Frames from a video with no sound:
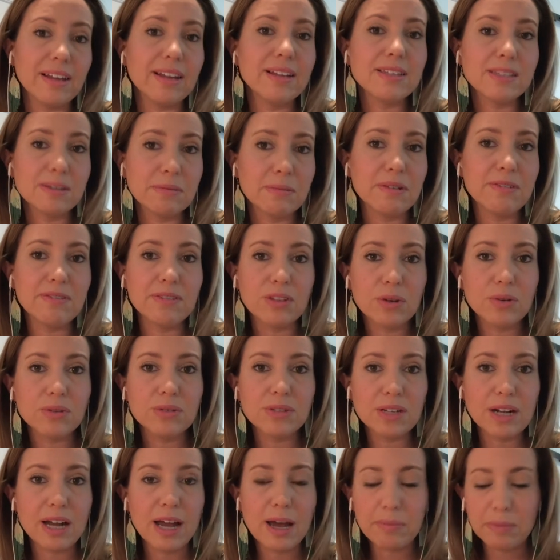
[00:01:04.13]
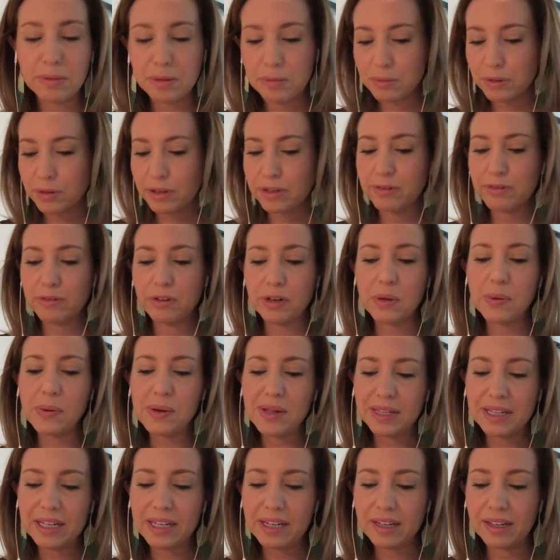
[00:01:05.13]
some of those that happen pretty
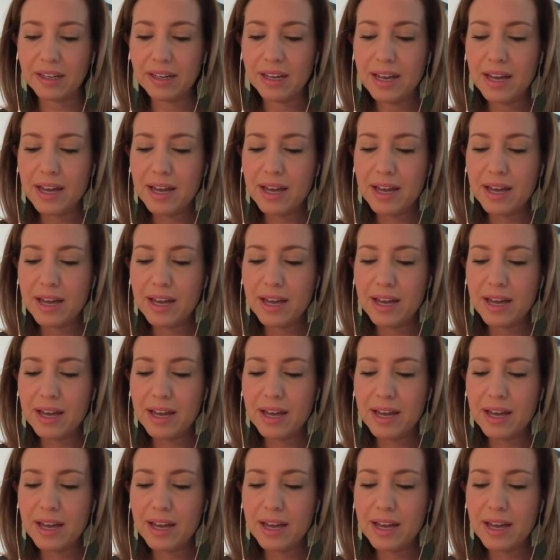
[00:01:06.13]
frequently.